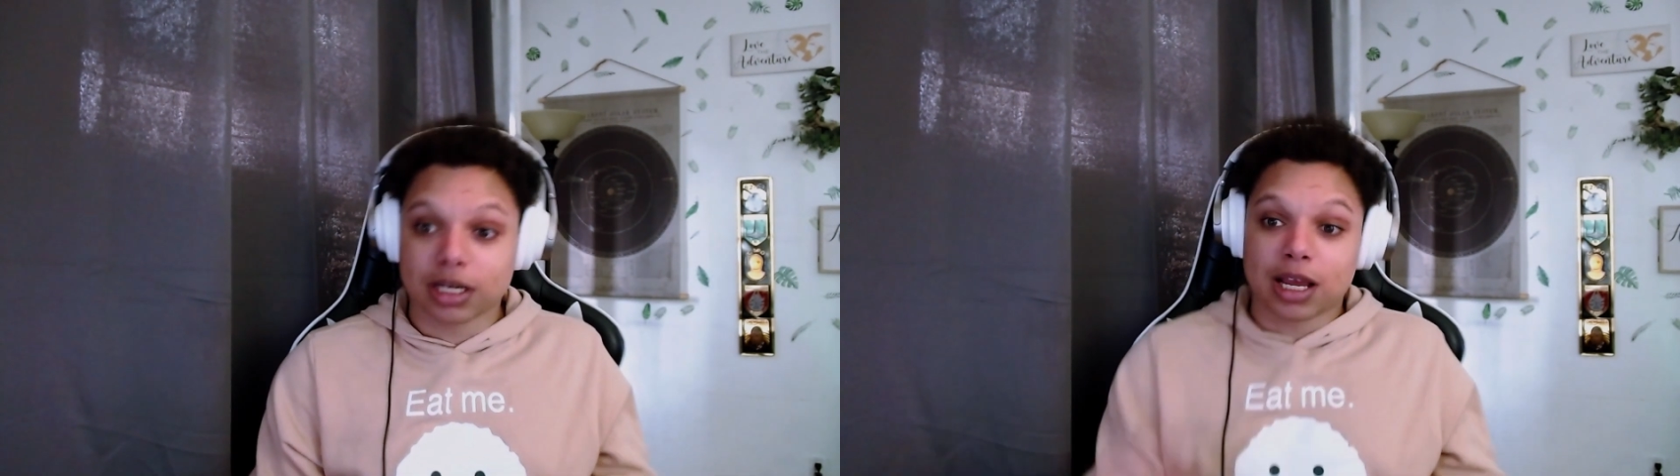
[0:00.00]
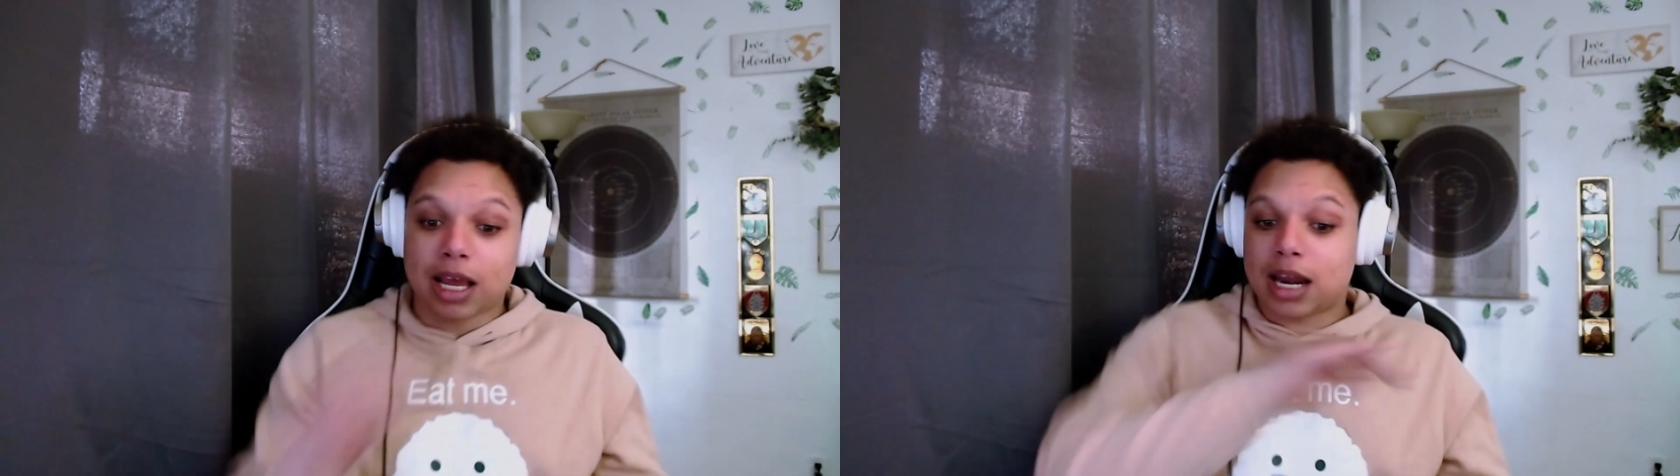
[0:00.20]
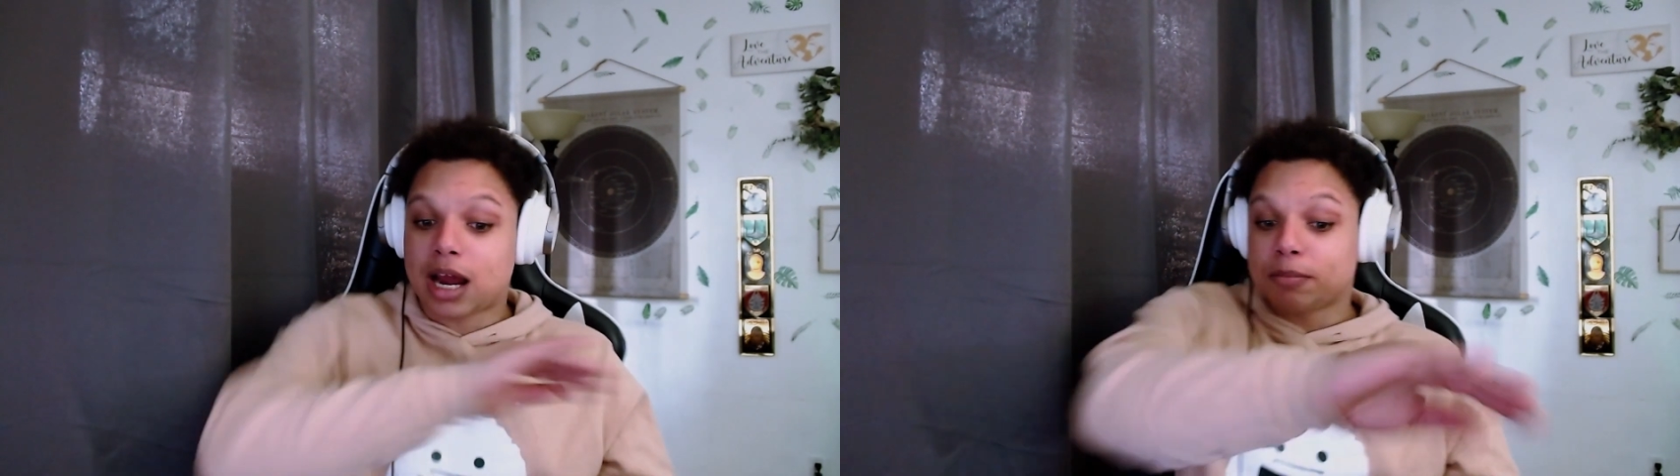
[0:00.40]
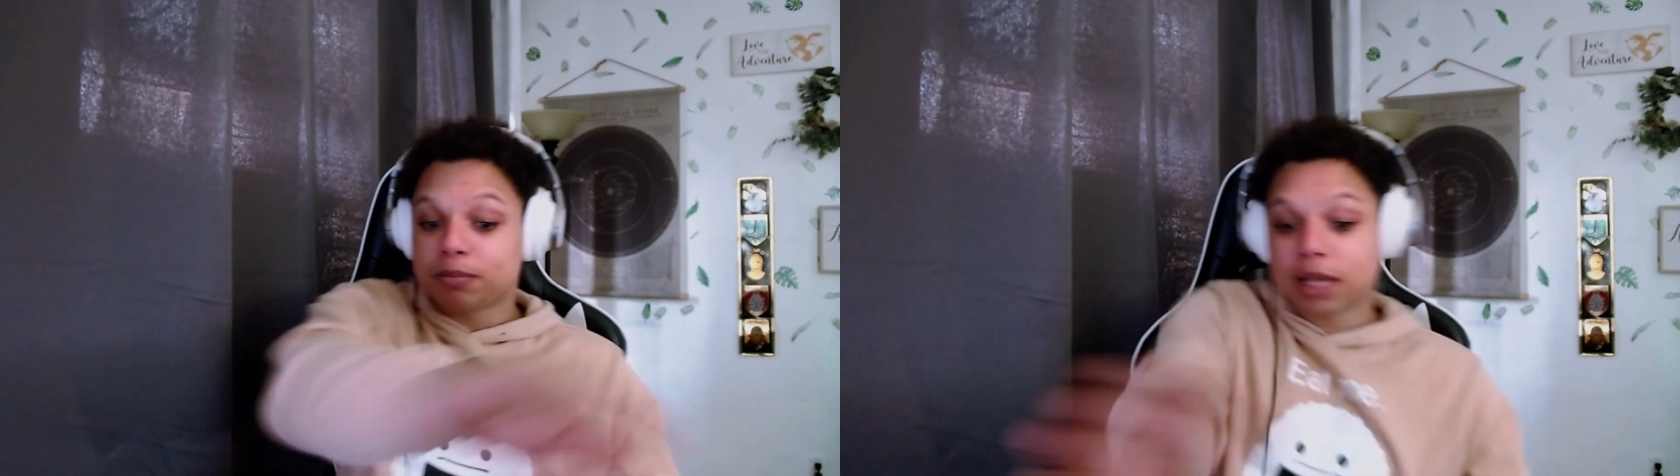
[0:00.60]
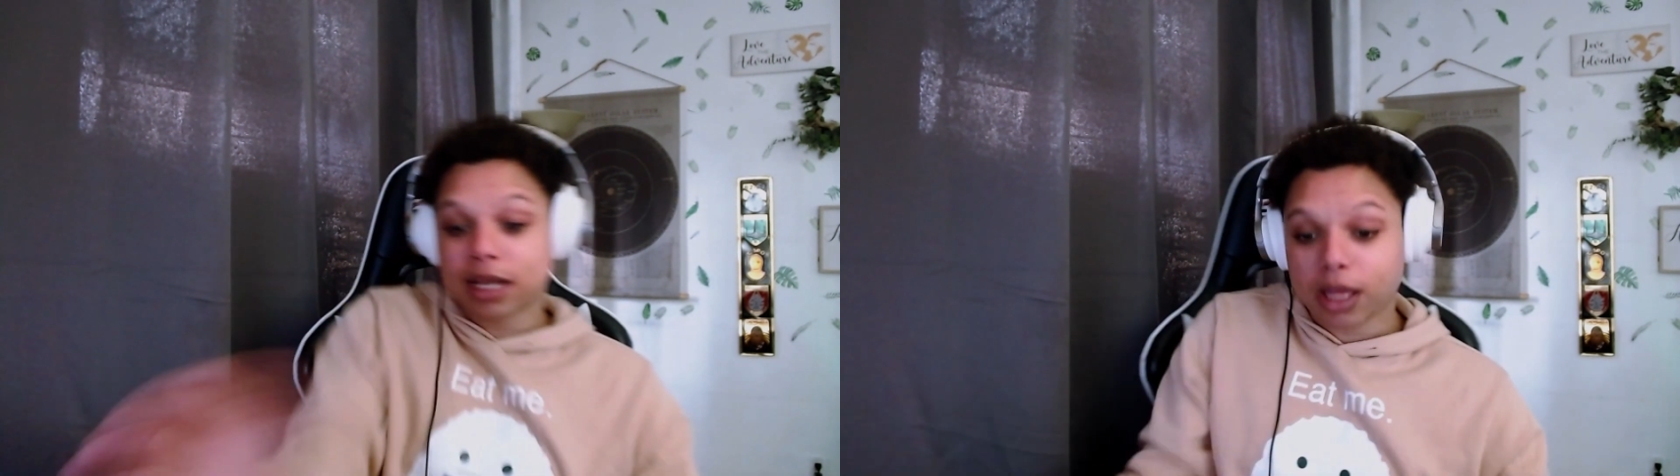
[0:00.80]
And I'm
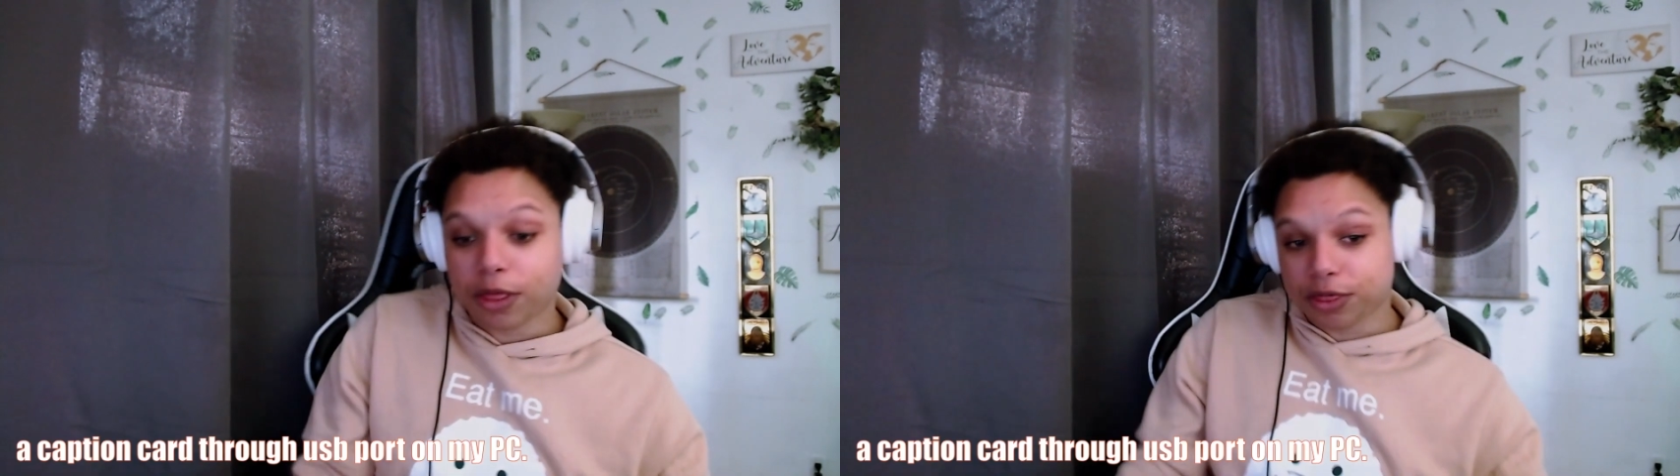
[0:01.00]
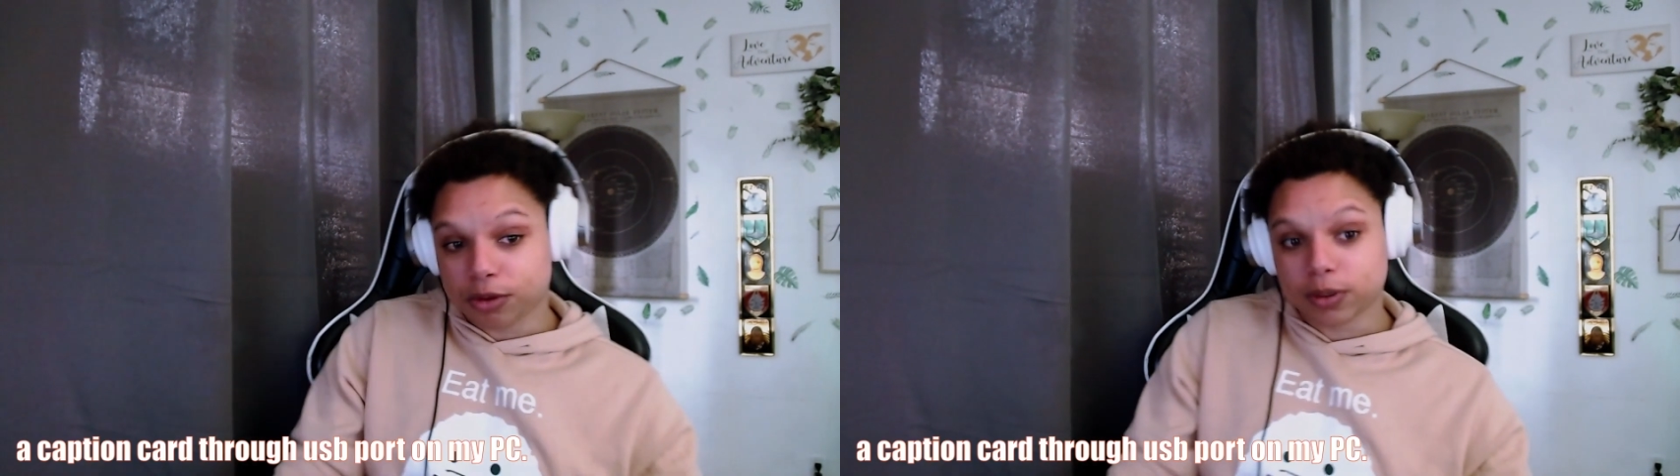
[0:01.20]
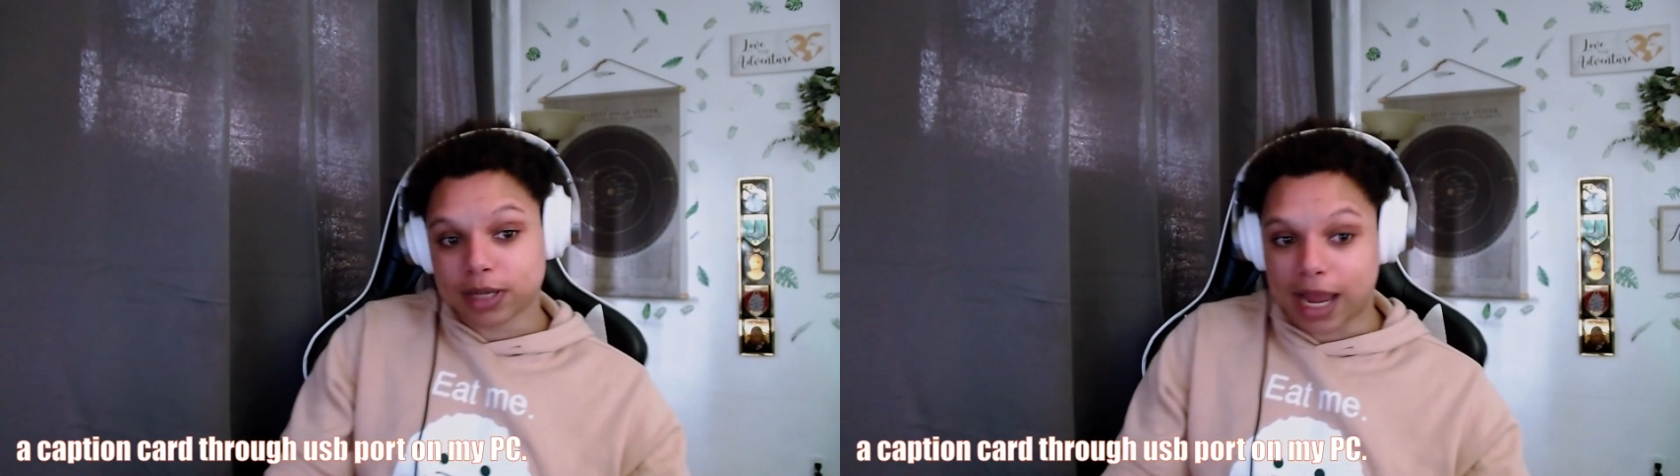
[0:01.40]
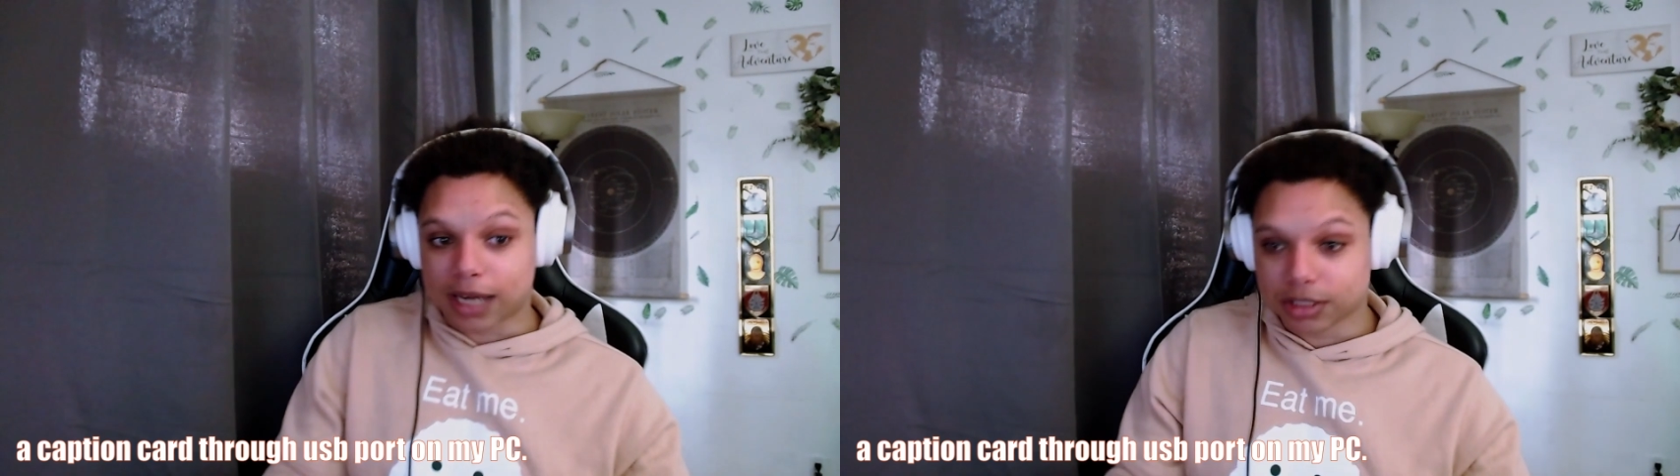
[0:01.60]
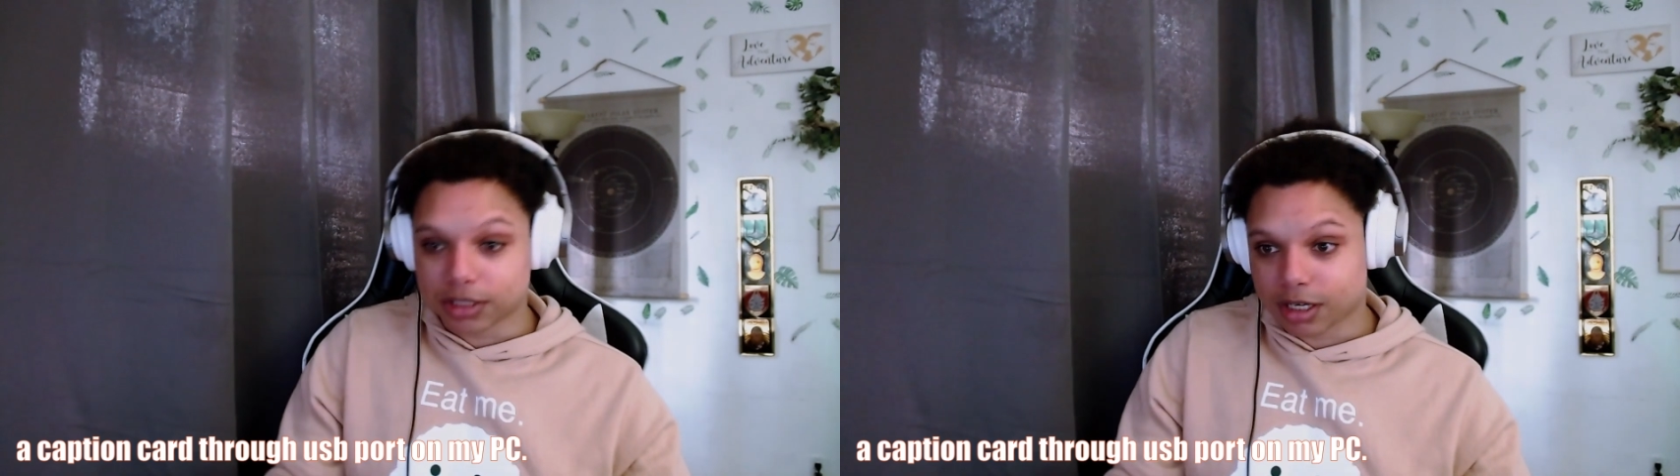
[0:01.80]
playing it through a
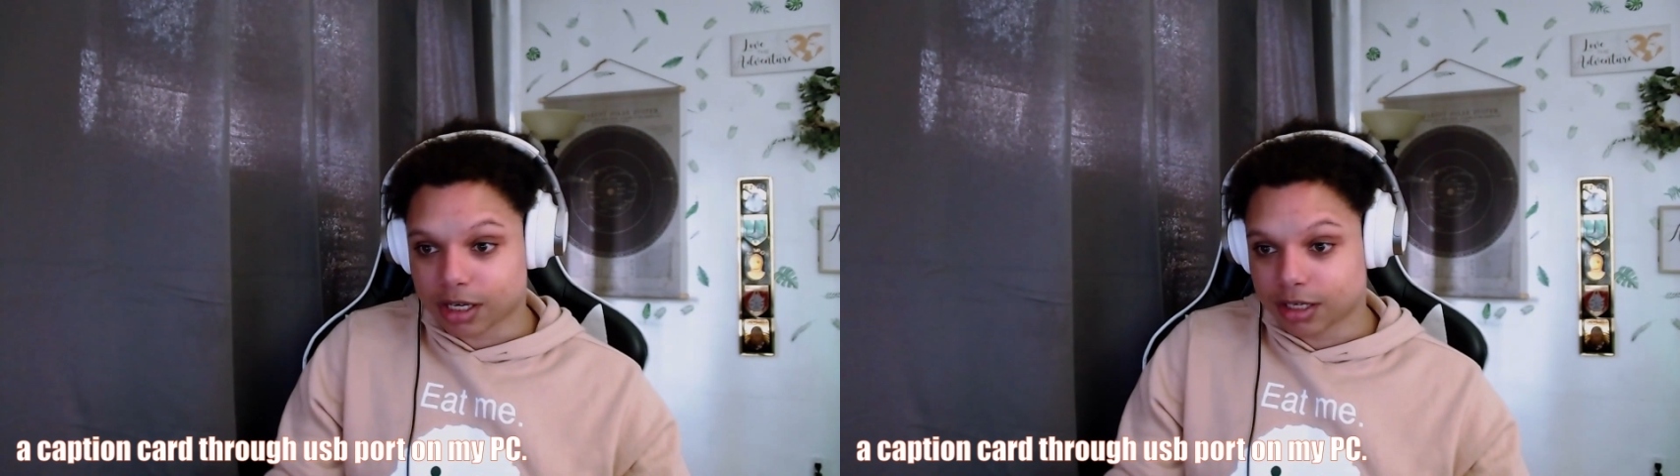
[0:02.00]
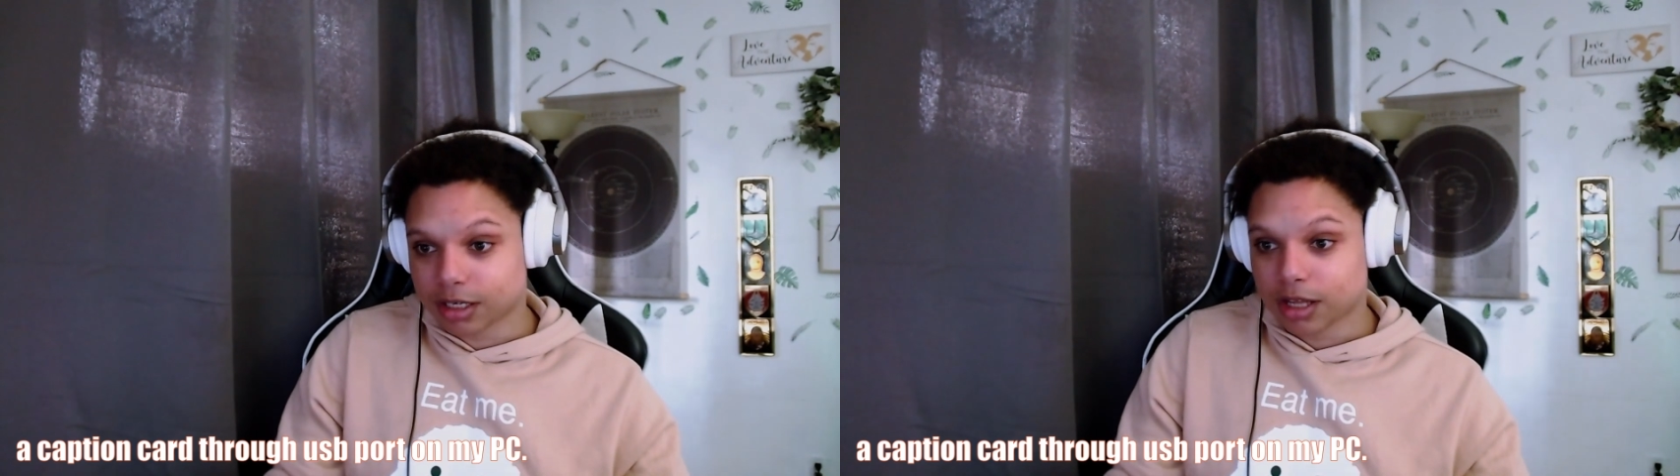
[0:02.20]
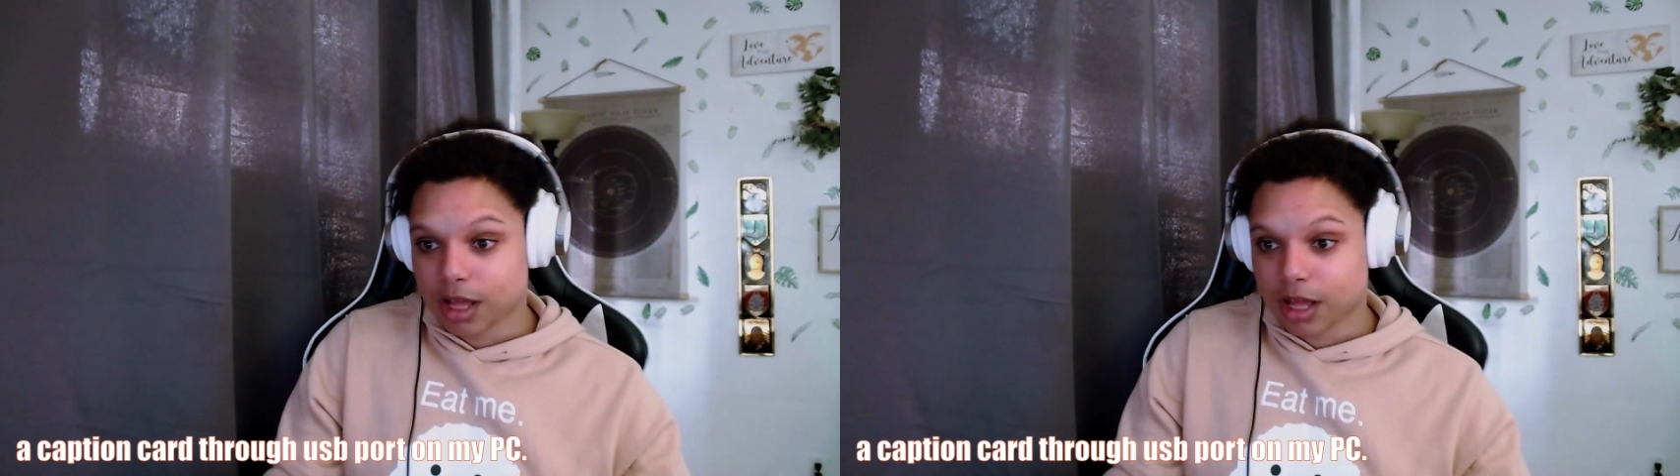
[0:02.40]
capture card,